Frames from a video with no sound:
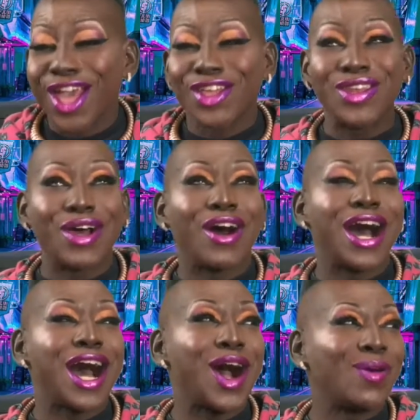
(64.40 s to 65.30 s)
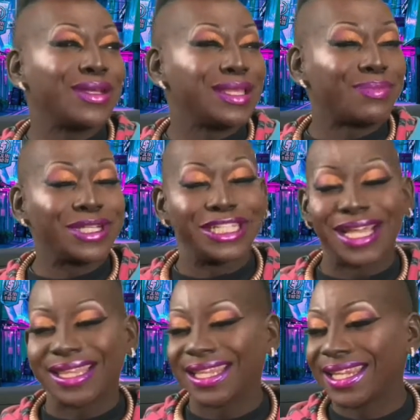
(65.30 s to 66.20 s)
you know I always
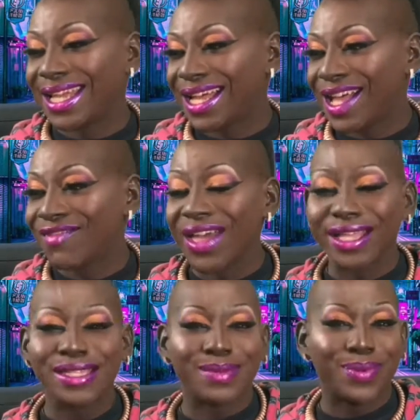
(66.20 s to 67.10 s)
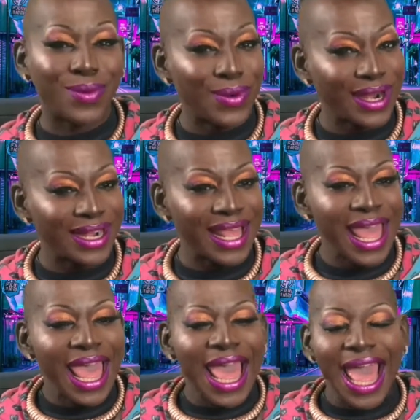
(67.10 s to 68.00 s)
appreciate the love and support.
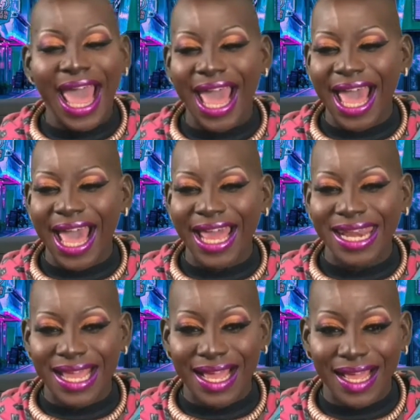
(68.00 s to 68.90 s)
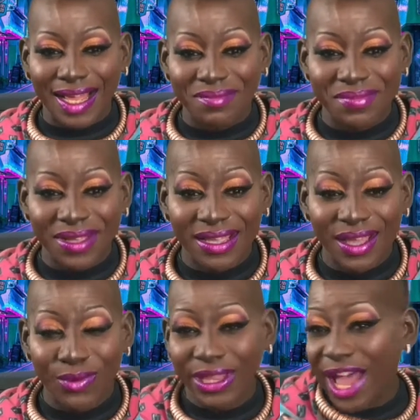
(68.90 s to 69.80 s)
And
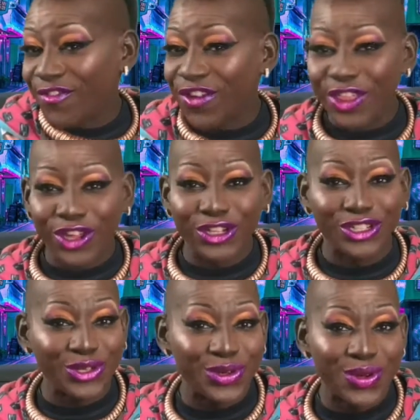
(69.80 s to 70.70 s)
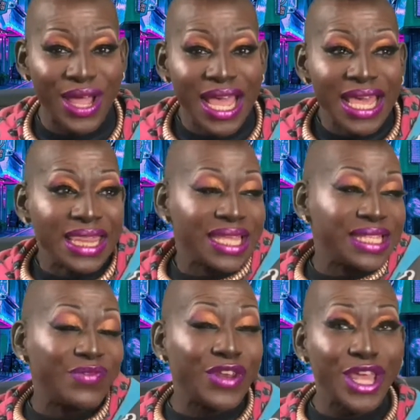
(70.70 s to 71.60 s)
without further ado, this
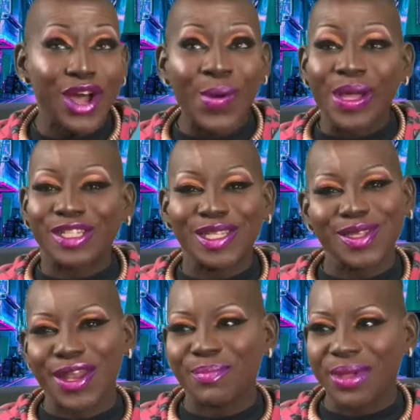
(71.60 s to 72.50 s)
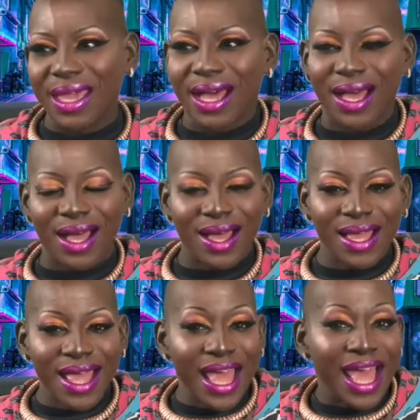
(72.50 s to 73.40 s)
video is just gonna be a
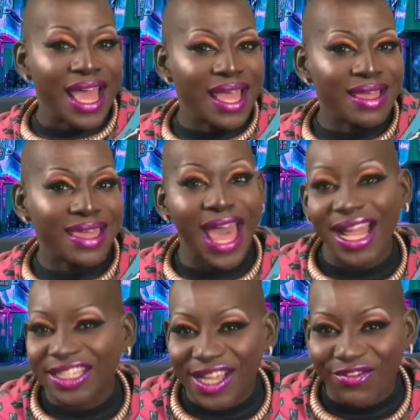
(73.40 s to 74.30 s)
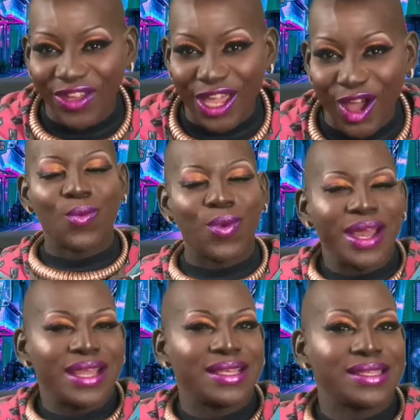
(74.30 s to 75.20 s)
catch-up video.
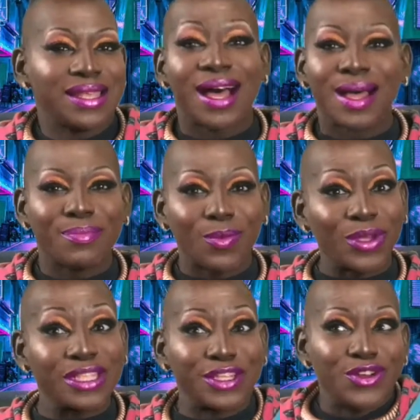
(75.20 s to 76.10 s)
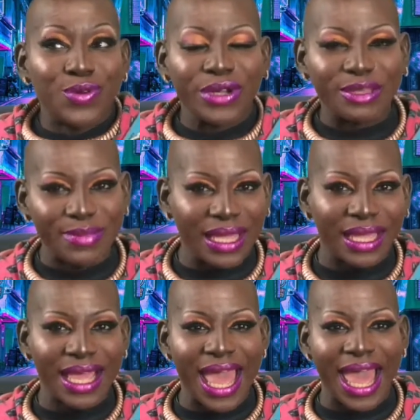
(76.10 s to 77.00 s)
What is up, what's new with me,
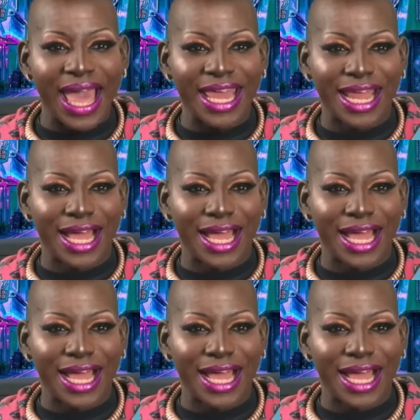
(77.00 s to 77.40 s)
and